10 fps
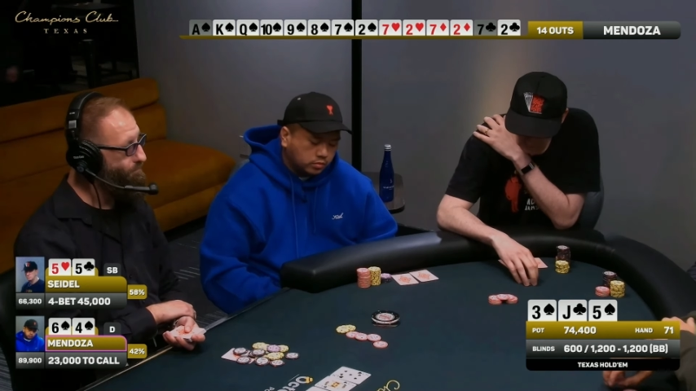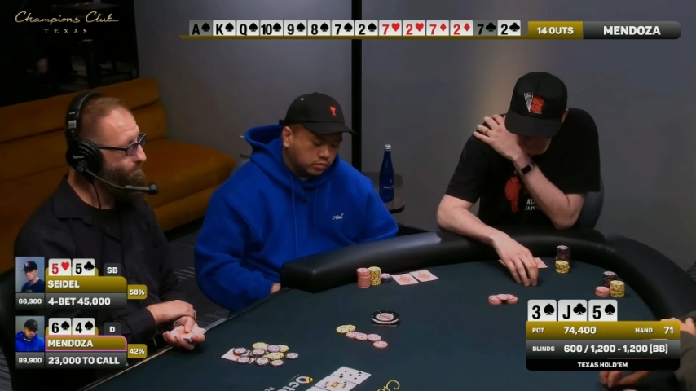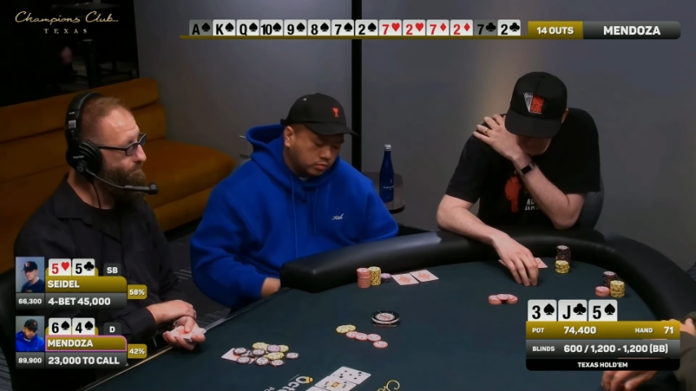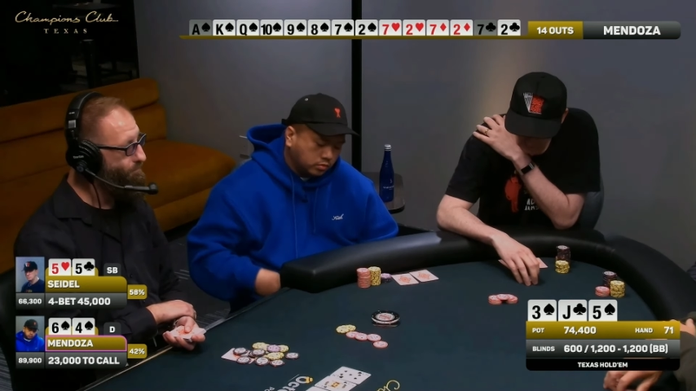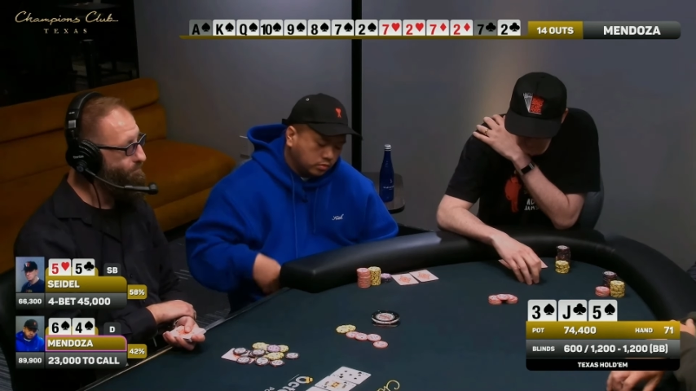
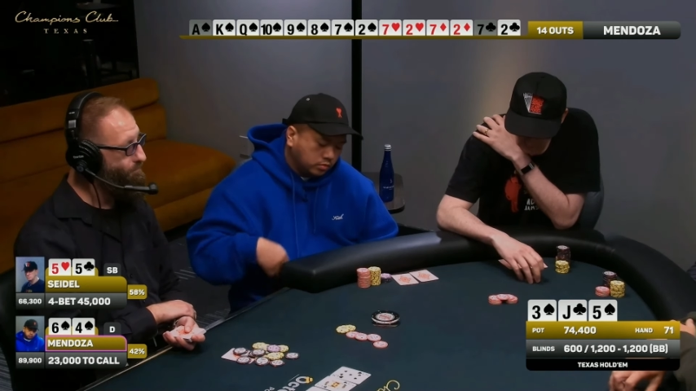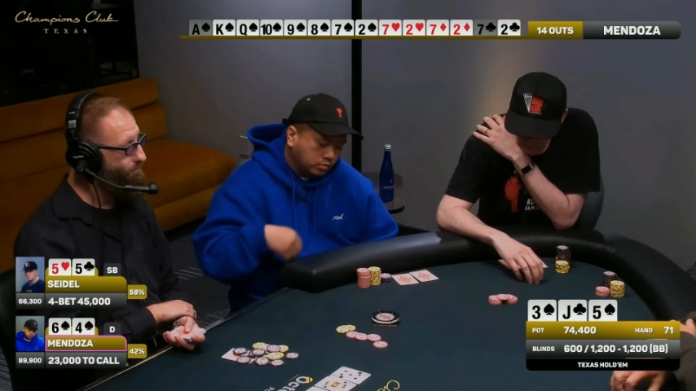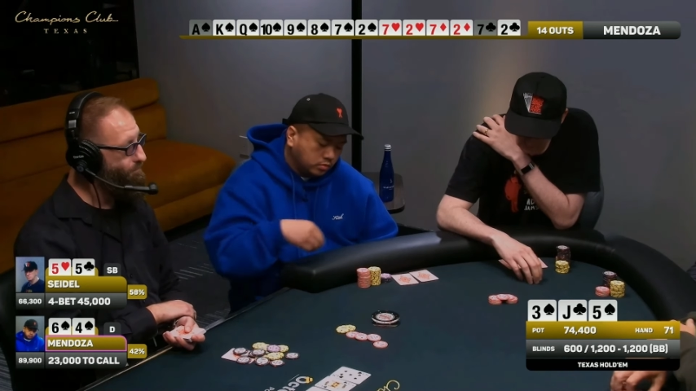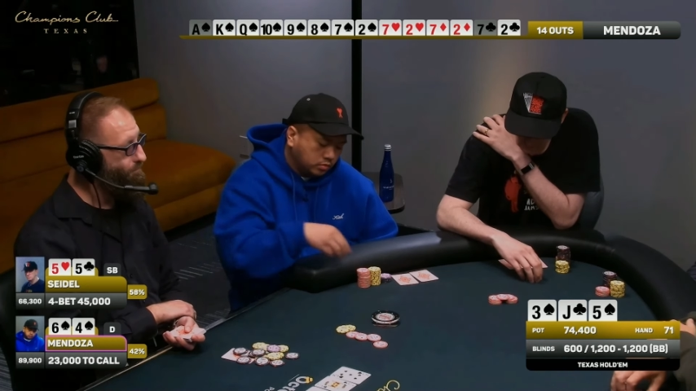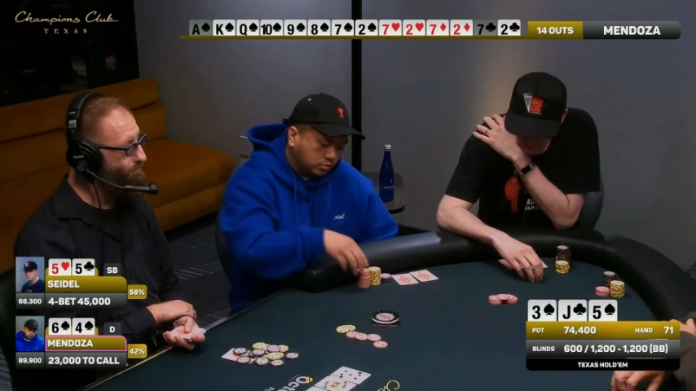
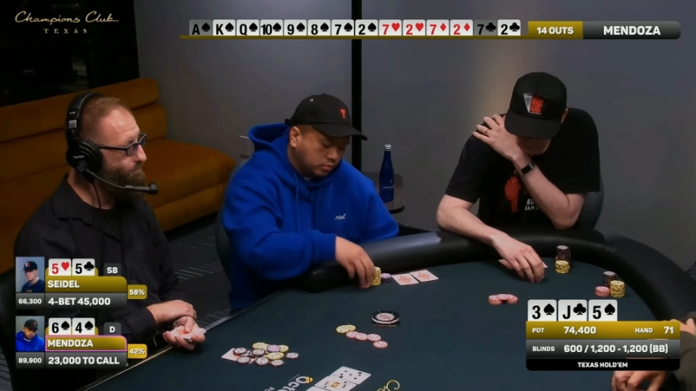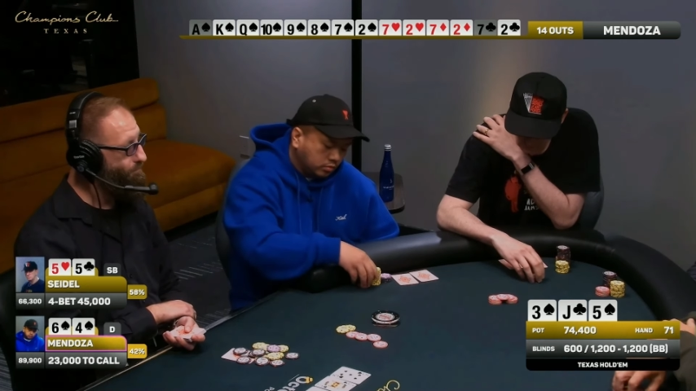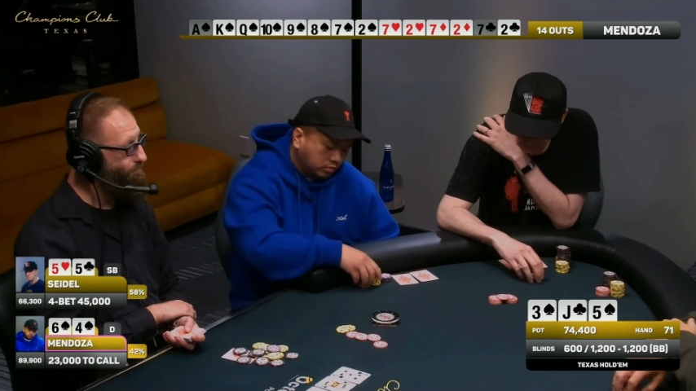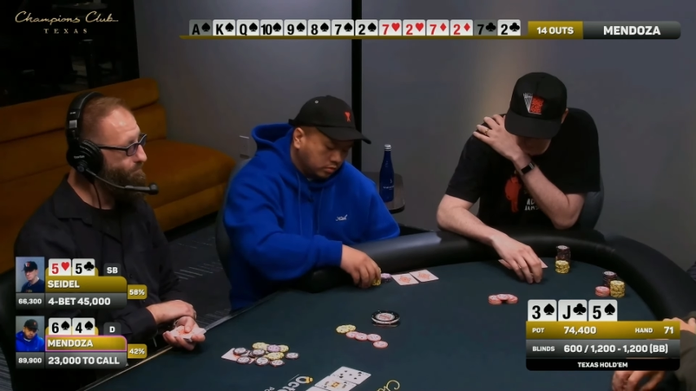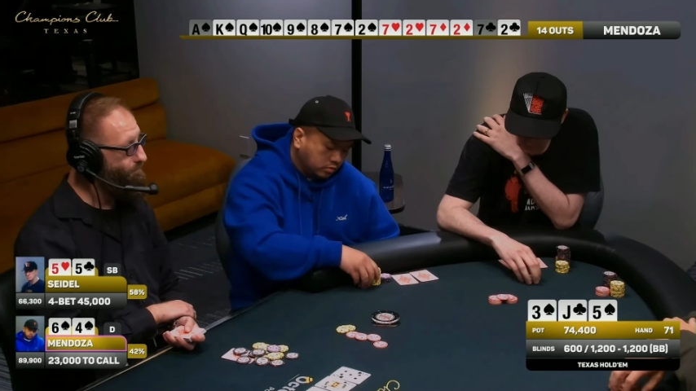
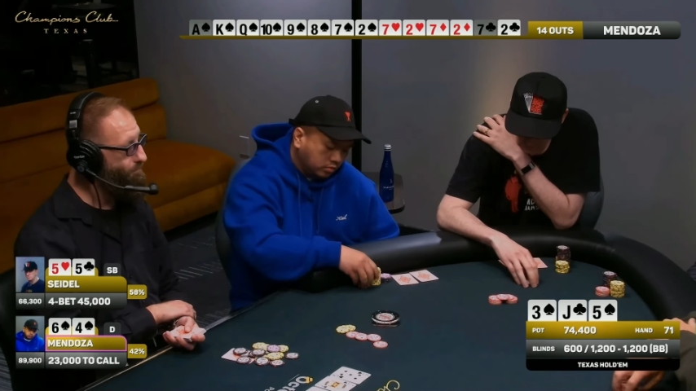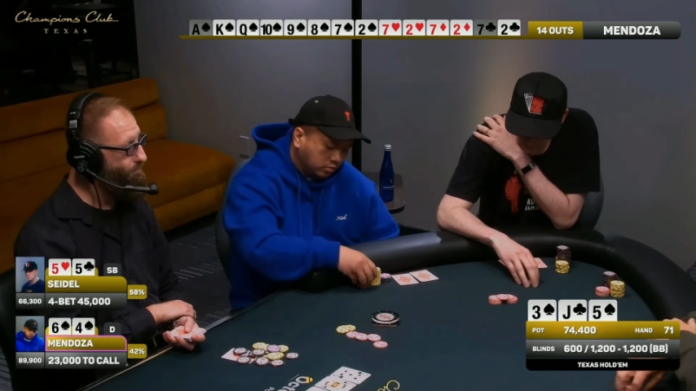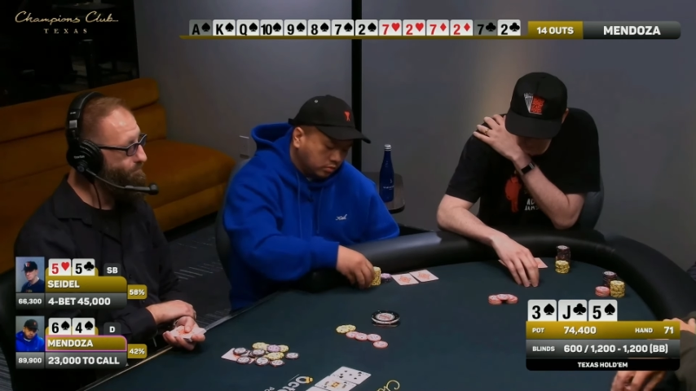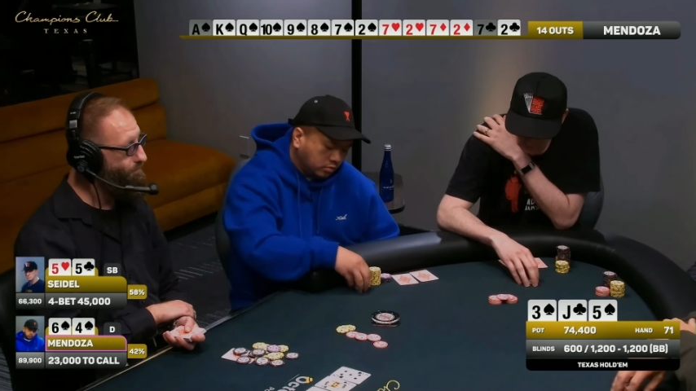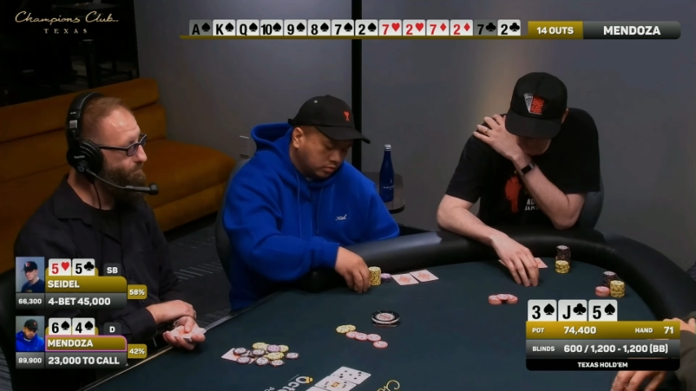
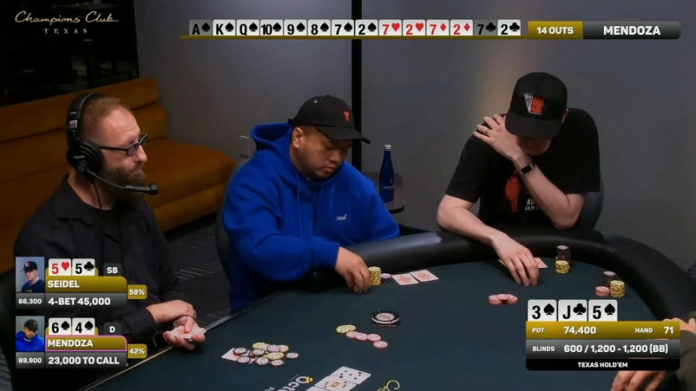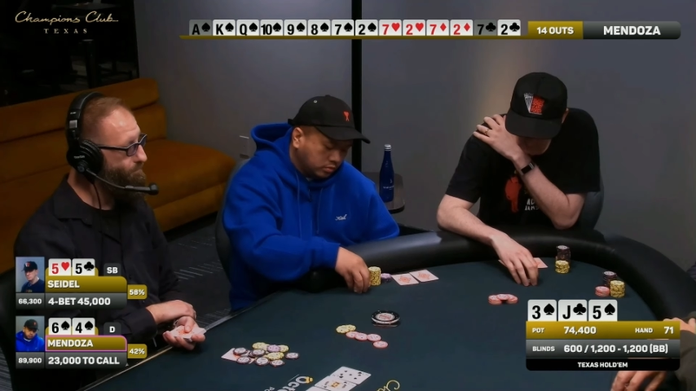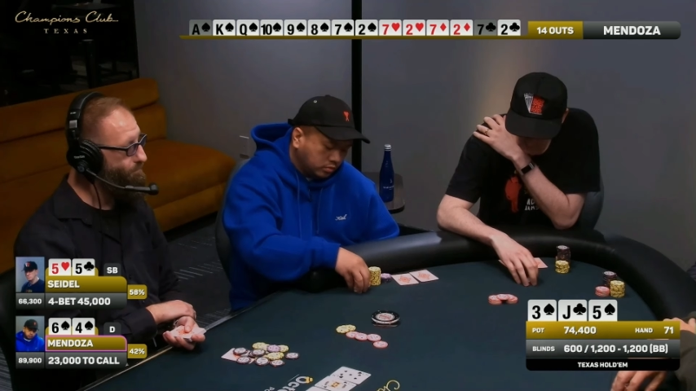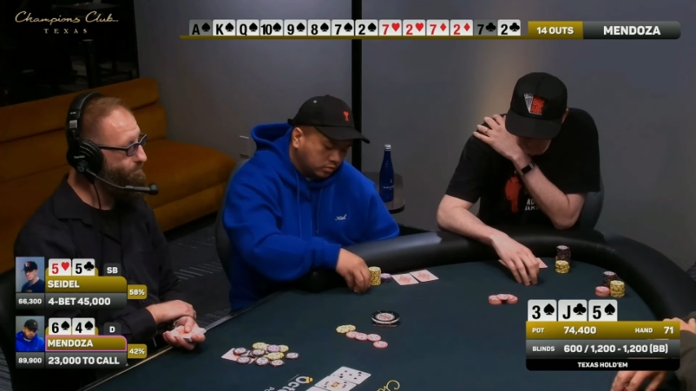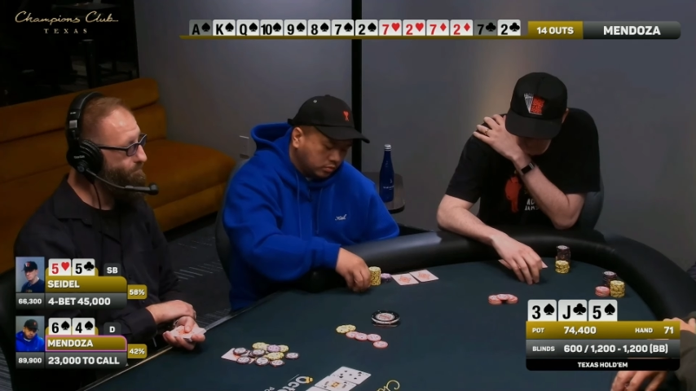
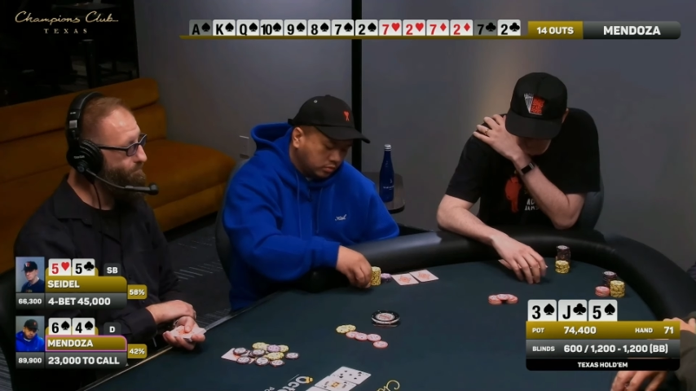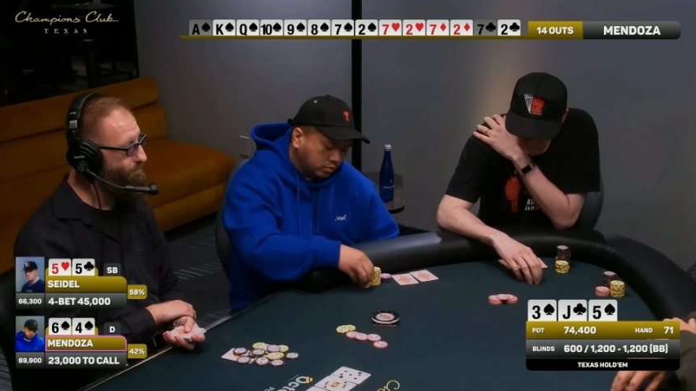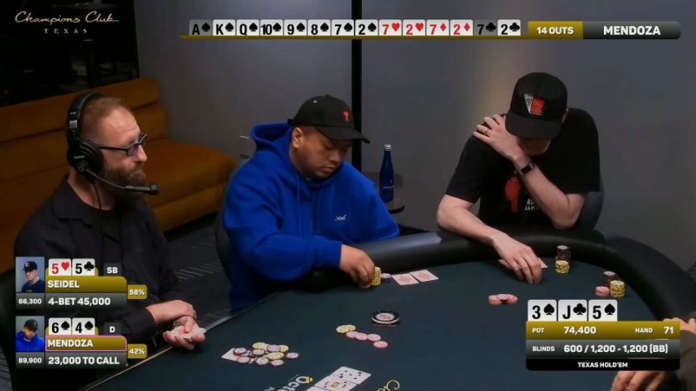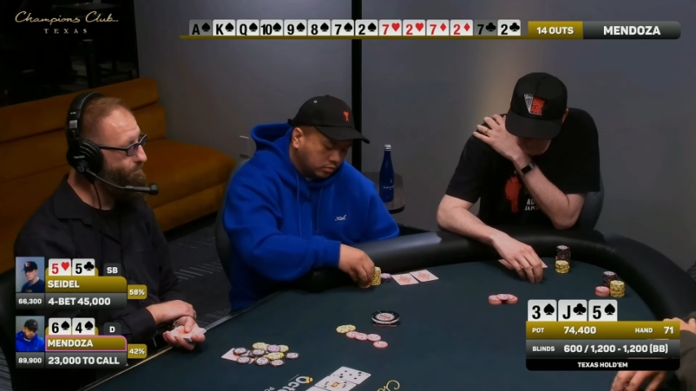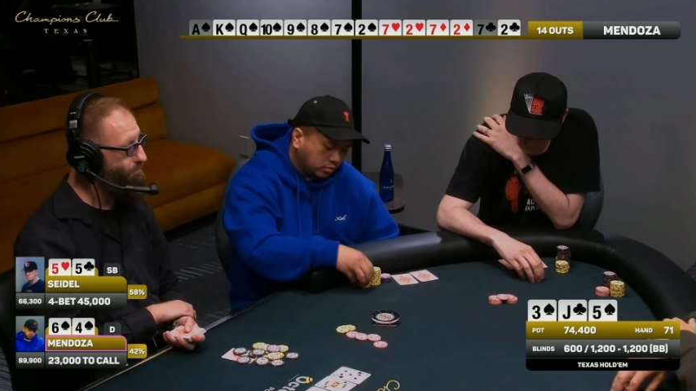(no one is talking)